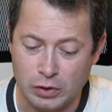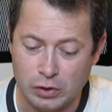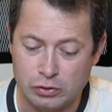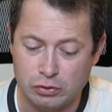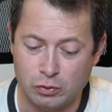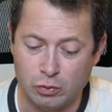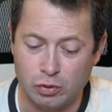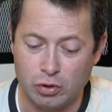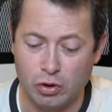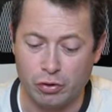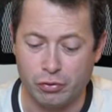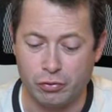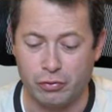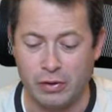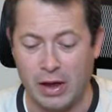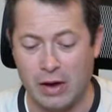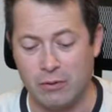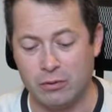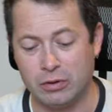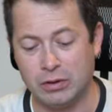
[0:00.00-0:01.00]
so we'll go through
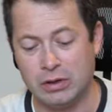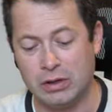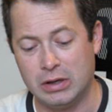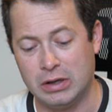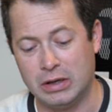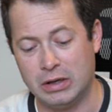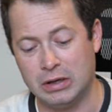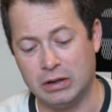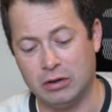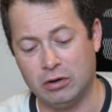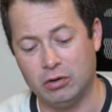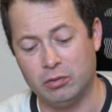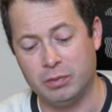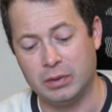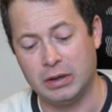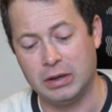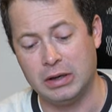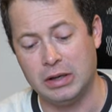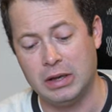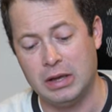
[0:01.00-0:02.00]
that one in a little
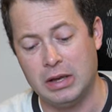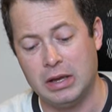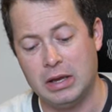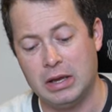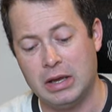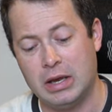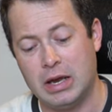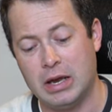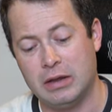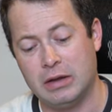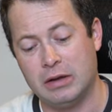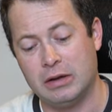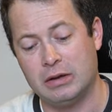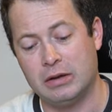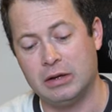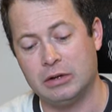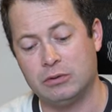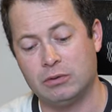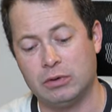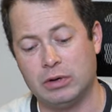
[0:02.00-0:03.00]
bit and then
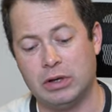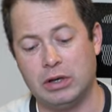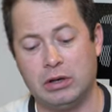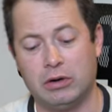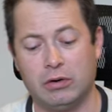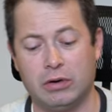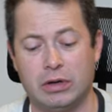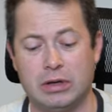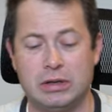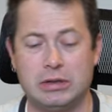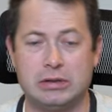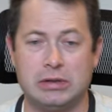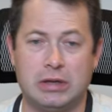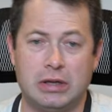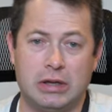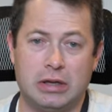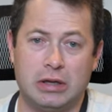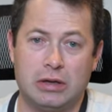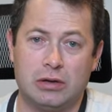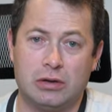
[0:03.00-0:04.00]
this one here is
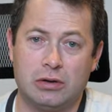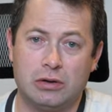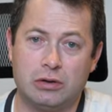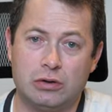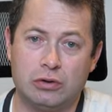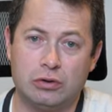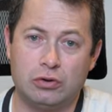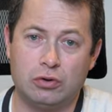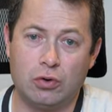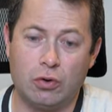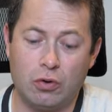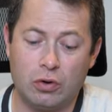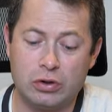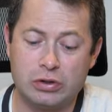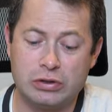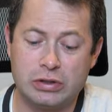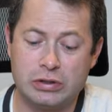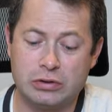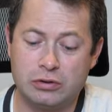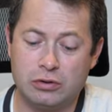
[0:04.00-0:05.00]
the door
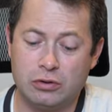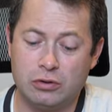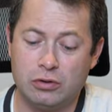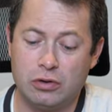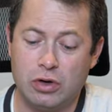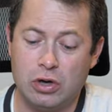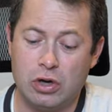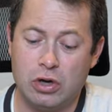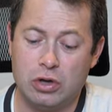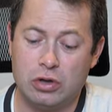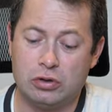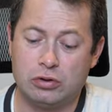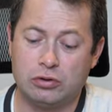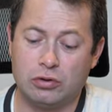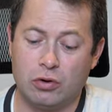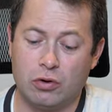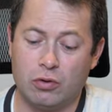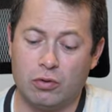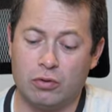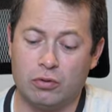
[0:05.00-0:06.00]
sensor
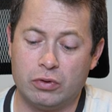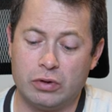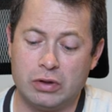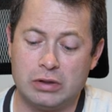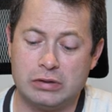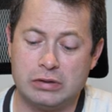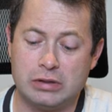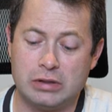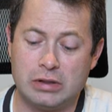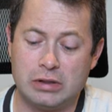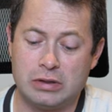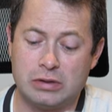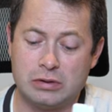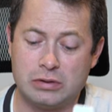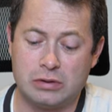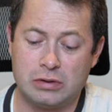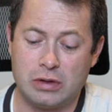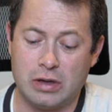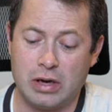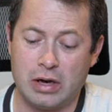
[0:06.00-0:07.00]
so this
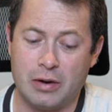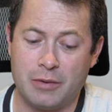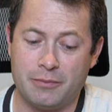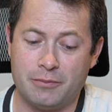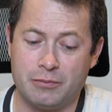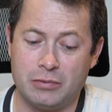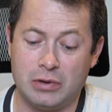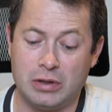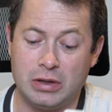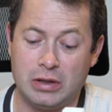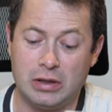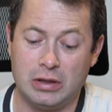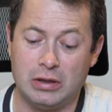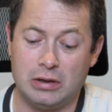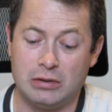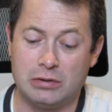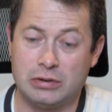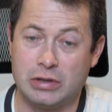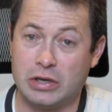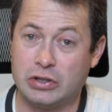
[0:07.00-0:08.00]
is um,
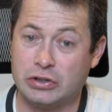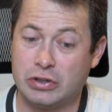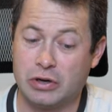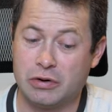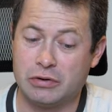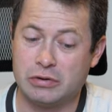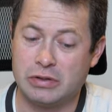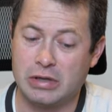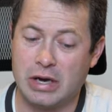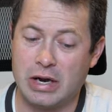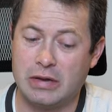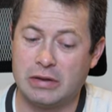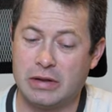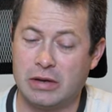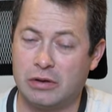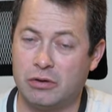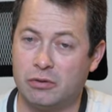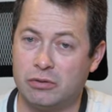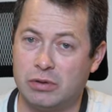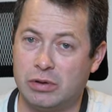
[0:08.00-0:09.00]
the stationary side
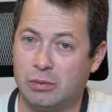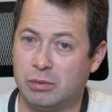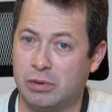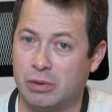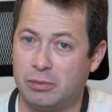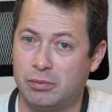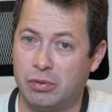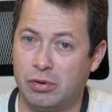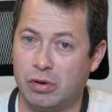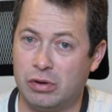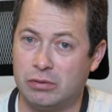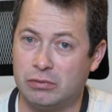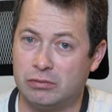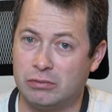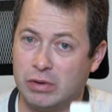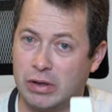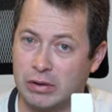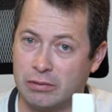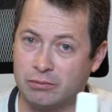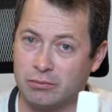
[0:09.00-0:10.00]
that you would typically put
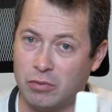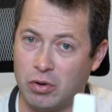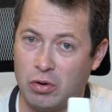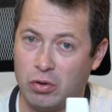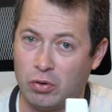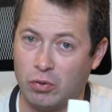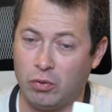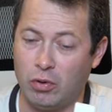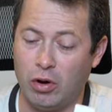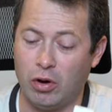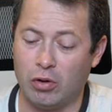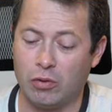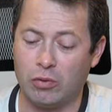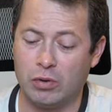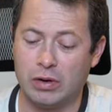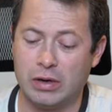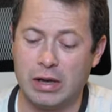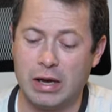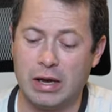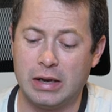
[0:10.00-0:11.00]
like on the wall or
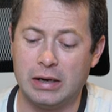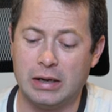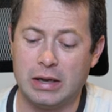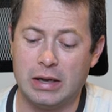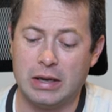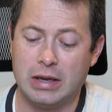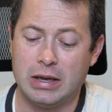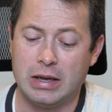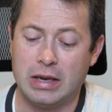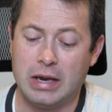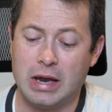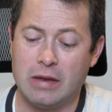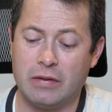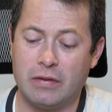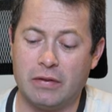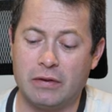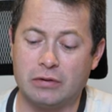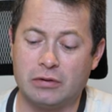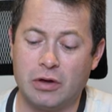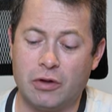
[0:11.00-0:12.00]
whatnot and
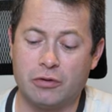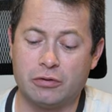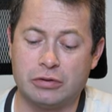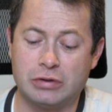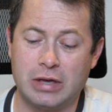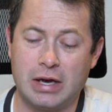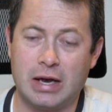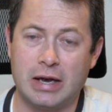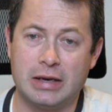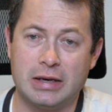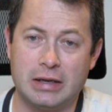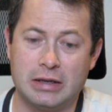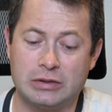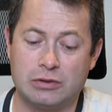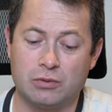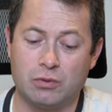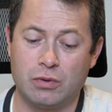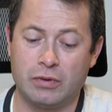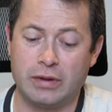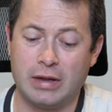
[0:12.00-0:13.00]
then this other side
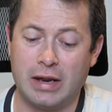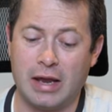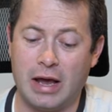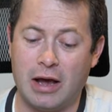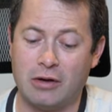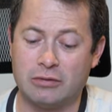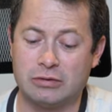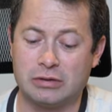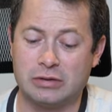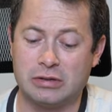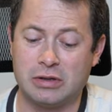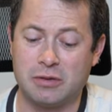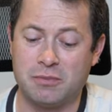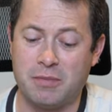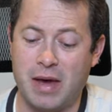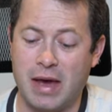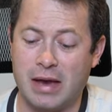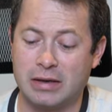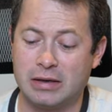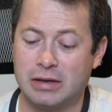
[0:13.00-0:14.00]
is the one that houses the
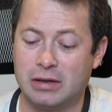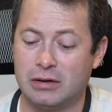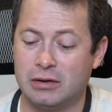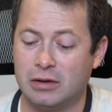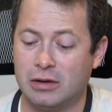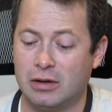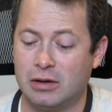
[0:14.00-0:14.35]
magnet